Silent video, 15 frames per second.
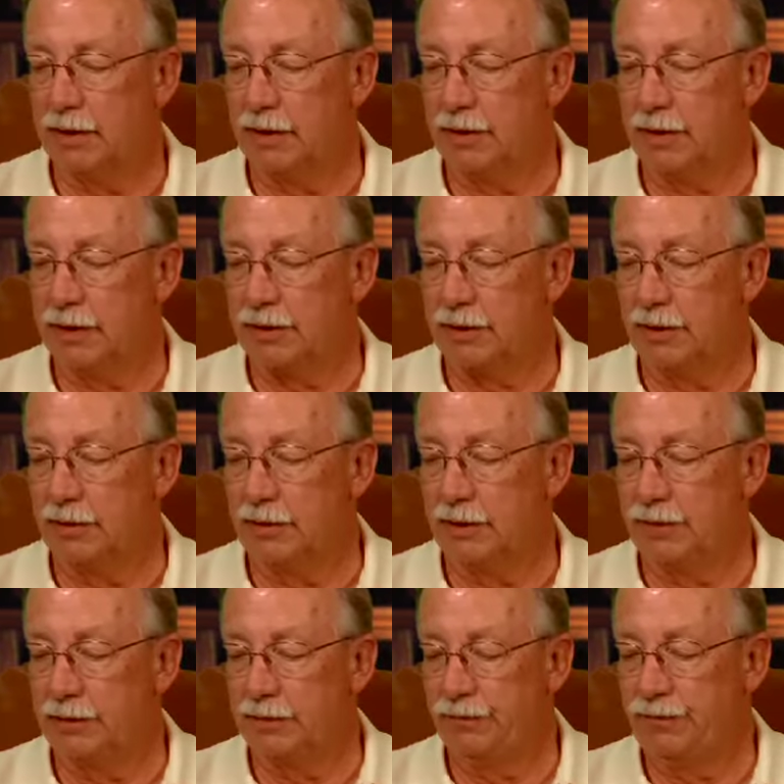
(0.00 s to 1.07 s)

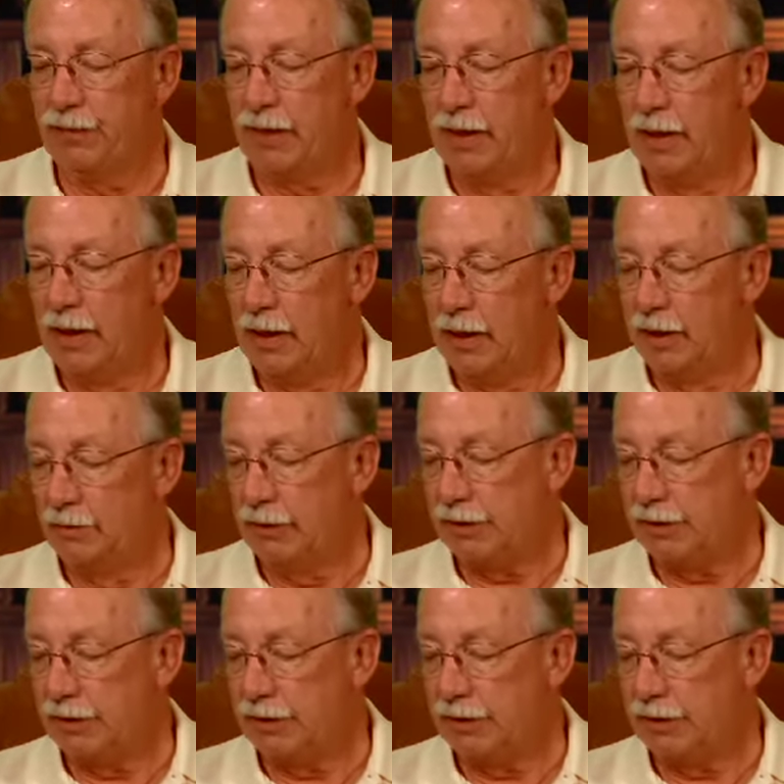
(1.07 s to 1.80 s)
Thessalonians. The